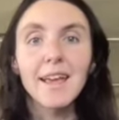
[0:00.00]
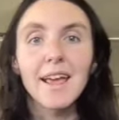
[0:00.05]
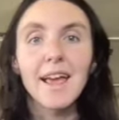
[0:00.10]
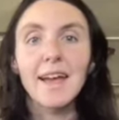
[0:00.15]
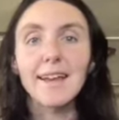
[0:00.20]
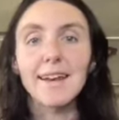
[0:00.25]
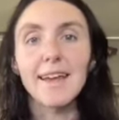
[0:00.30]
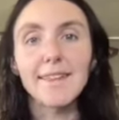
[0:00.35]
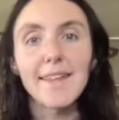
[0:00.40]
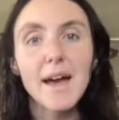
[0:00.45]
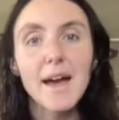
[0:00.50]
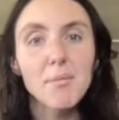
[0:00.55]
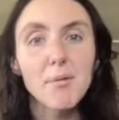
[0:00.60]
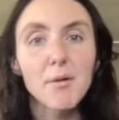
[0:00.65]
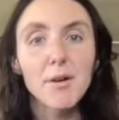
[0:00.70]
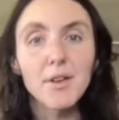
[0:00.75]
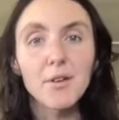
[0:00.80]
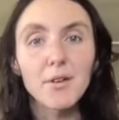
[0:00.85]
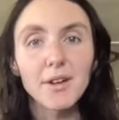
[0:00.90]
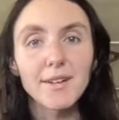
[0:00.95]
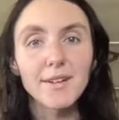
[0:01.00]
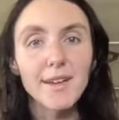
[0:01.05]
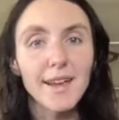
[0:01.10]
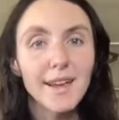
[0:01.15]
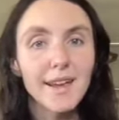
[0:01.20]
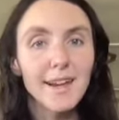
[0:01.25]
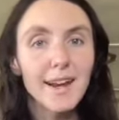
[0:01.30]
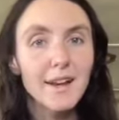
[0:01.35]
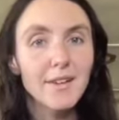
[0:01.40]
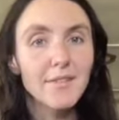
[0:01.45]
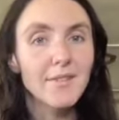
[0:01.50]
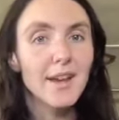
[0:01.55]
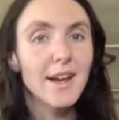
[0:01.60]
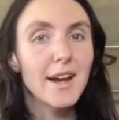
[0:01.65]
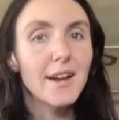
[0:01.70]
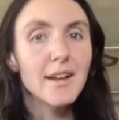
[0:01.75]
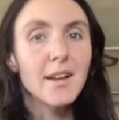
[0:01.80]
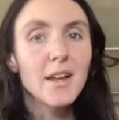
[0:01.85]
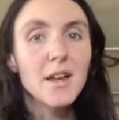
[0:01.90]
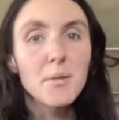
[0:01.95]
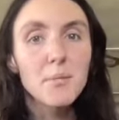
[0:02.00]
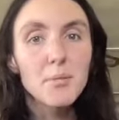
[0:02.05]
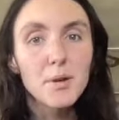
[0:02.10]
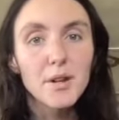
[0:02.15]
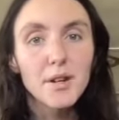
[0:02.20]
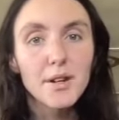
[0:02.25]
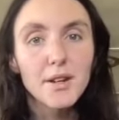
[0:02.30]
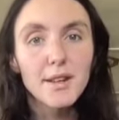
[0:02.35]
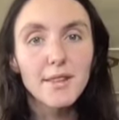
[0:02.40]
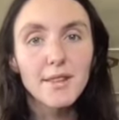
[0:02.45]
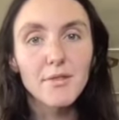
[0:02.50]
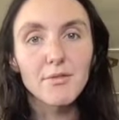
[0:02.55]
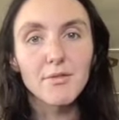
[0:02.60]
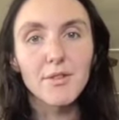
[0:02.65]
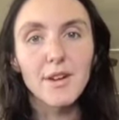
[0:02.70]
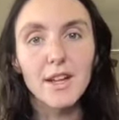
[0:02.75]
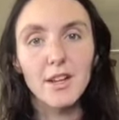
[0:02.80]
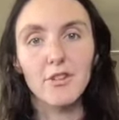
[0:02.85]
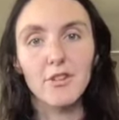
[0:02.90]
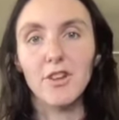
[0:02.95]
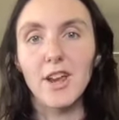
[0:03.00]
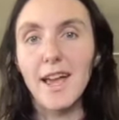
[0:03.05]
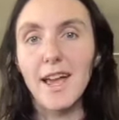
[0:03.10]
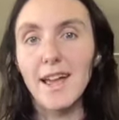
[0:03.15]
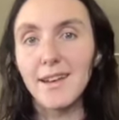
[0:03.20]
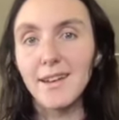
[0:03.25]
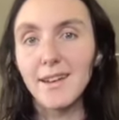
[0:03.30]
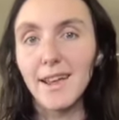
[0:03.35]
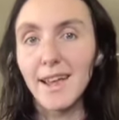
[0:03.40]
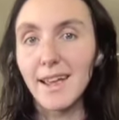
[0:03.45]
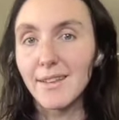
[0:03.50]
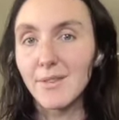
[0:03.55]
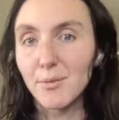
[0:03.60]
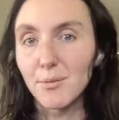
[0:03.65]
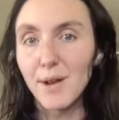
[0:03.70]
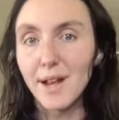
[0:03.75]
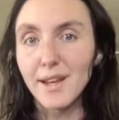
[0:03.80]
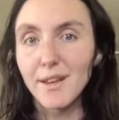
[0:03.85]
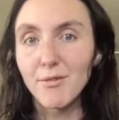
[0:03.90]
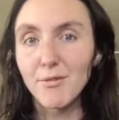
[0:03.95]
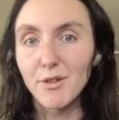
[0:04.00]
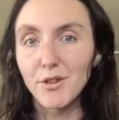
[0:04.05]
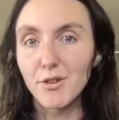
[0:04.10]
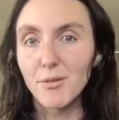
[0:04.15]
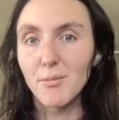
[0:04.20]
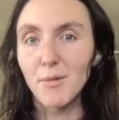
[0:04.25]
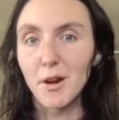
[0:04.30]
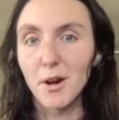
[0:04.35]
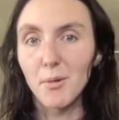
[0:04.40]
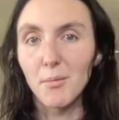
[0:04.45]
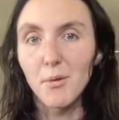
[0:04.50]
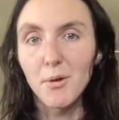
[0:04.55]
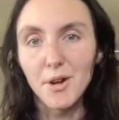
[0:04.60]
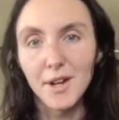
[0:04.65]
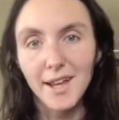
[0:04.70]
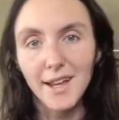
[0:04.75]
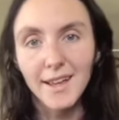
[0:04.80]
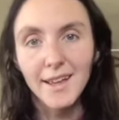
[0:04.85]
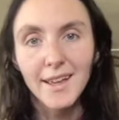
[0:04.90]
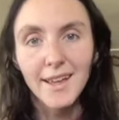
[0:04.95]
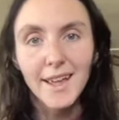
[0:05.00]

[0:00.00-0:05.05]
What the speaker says: And at that point, you can take it out of there, put it in the fridge, and it's ready for tomorrow morning.